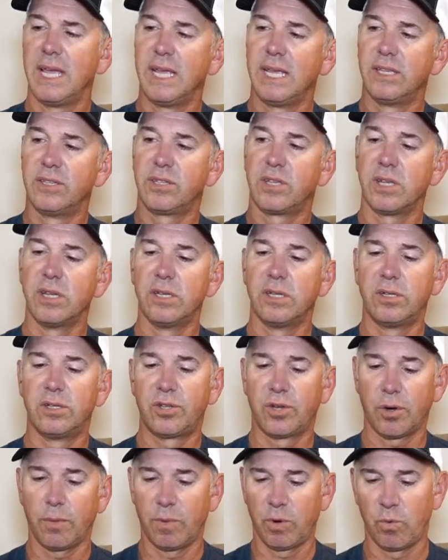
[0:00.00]
is gonna
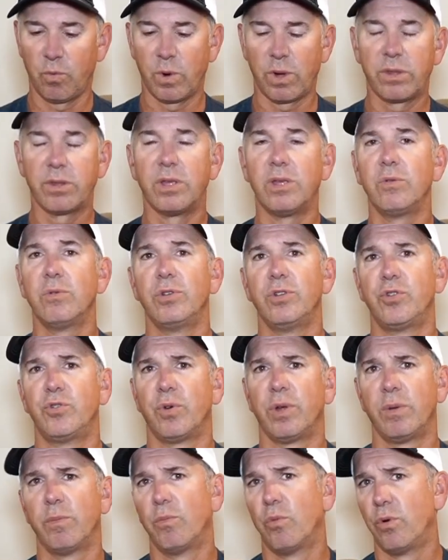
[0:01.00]
determine whether you
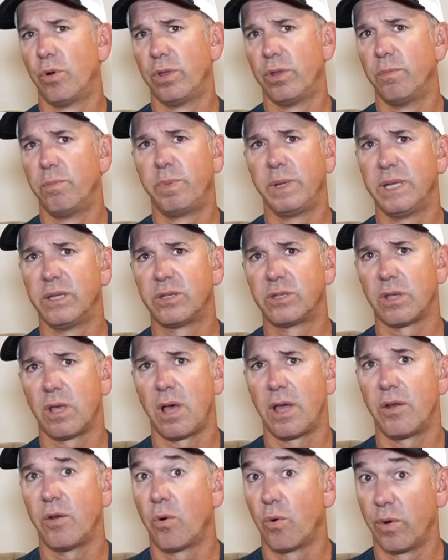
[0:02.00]
enjoy it more in the B
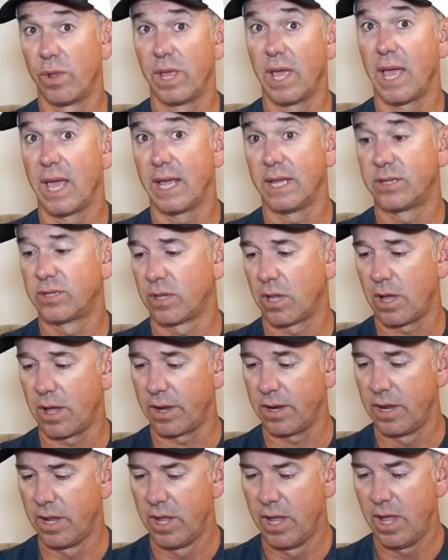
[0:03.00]
slot or the A
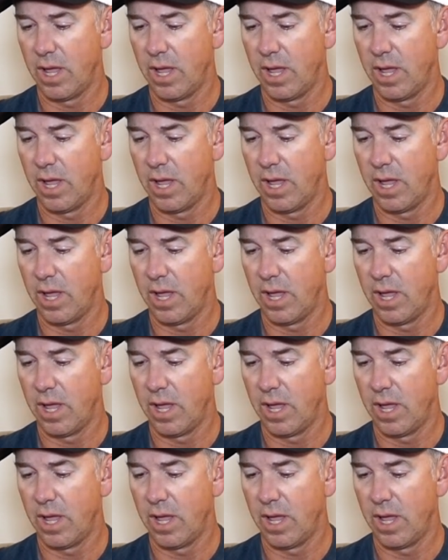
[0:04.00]
slot.